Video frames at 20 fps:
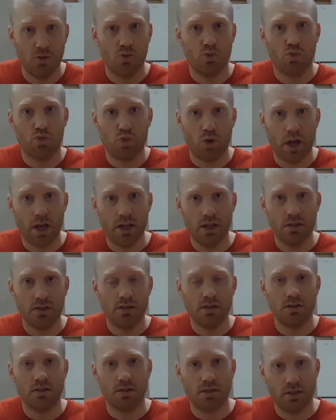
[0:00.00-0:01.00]

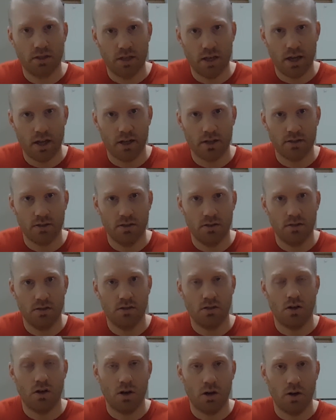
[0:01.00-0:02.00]
raises the taxes
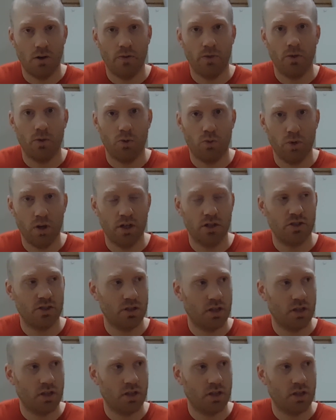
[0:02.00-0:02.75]
on the rich.